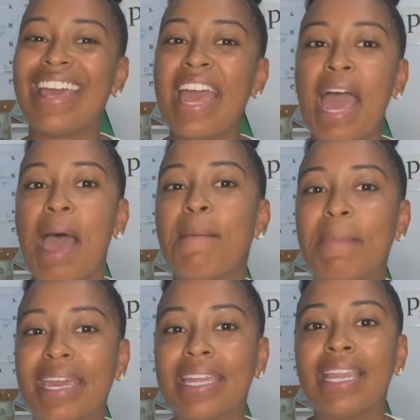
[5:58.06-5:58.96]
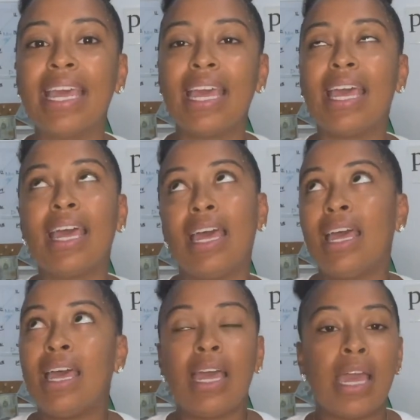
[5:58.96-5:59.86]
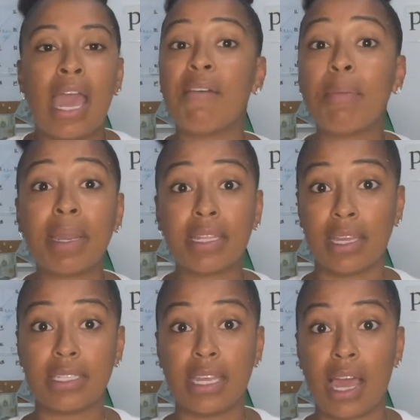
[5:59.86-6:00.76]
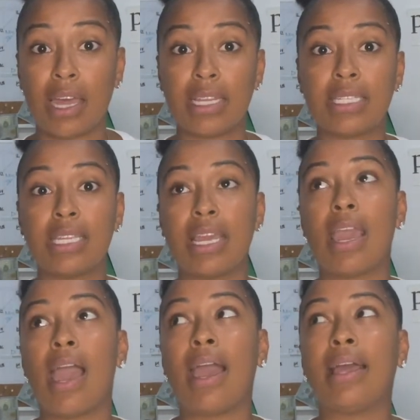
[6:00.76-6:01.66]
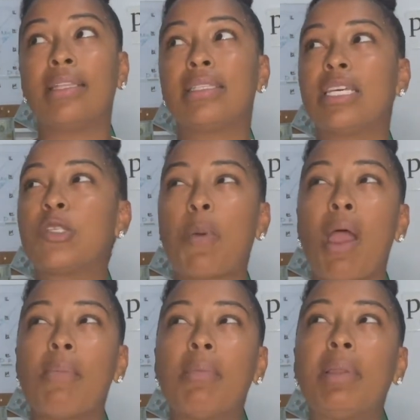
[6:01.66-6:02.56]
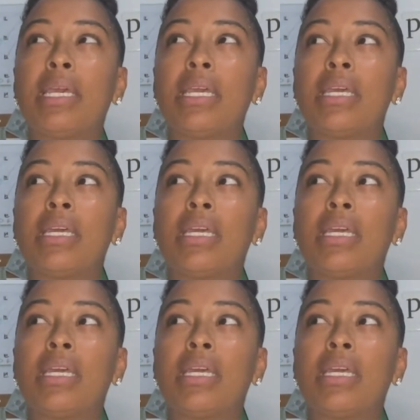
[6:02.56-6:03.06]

I mean, everybody does it, honestly, and it's probably